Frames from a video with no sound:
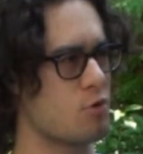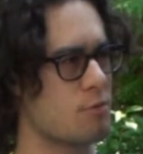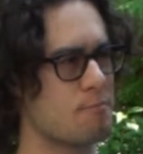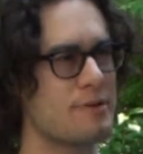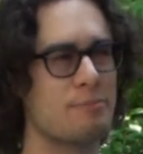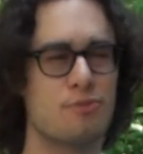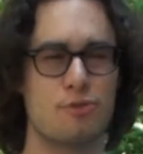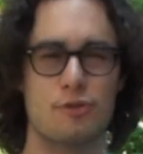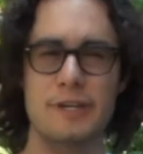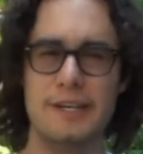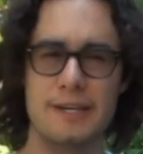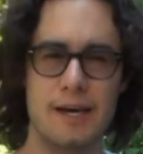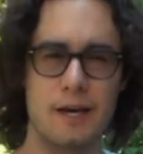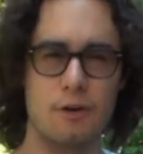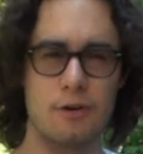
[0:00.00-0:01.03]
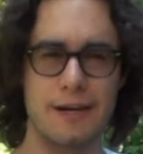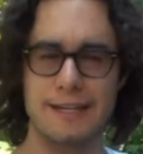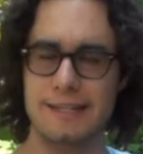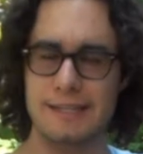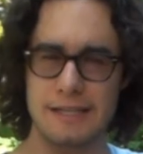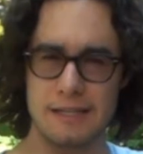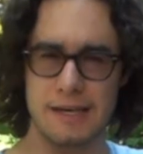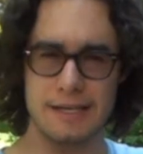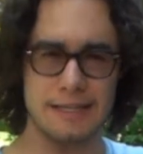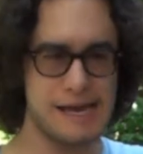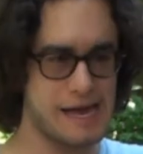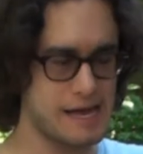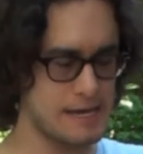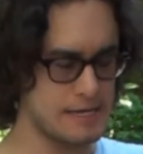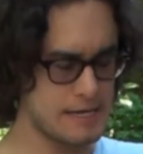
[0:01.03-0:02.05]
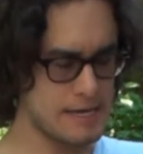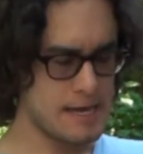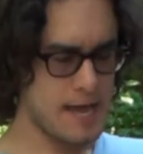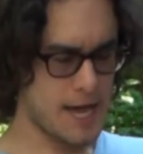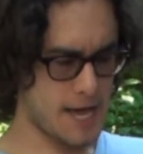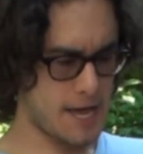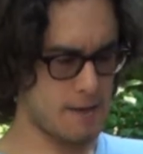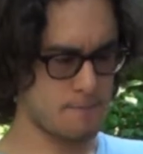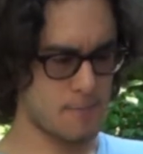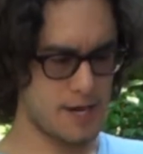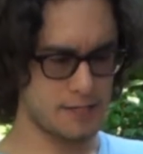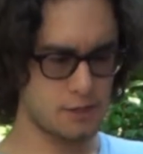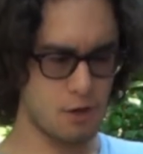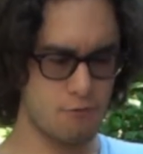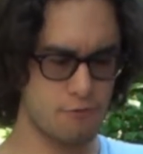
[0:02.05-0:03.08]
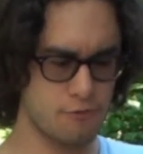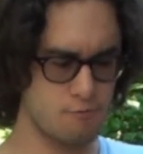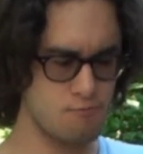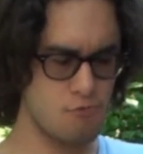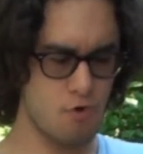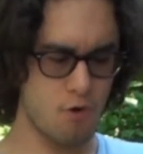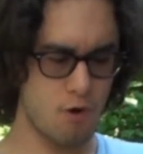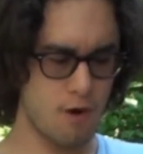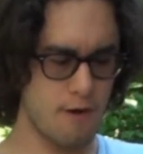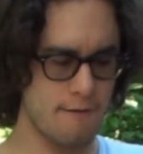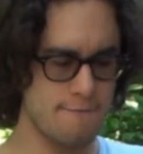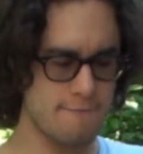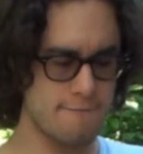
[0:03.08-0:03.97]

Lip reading: paprika or anything like that. I'd go for more